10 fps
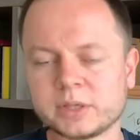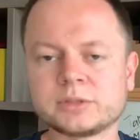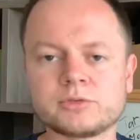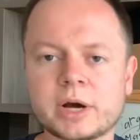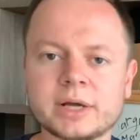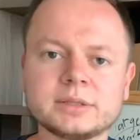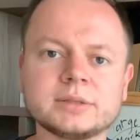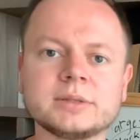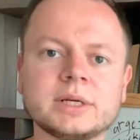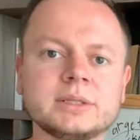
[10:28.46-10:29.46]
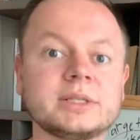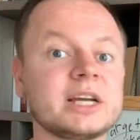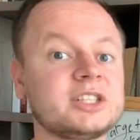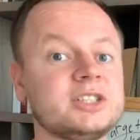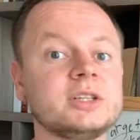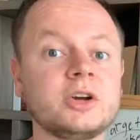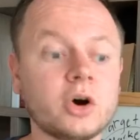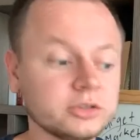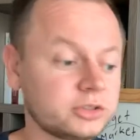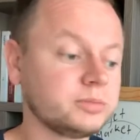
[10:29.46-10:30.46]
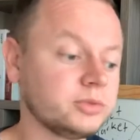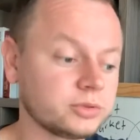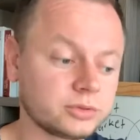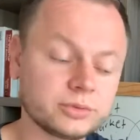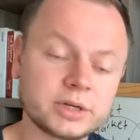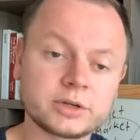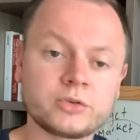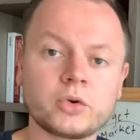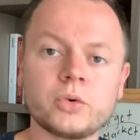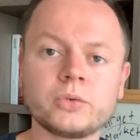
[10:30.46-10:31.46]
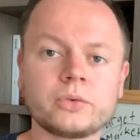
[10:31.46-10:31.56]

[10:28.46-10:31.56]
right, that it actually contributes to their growth.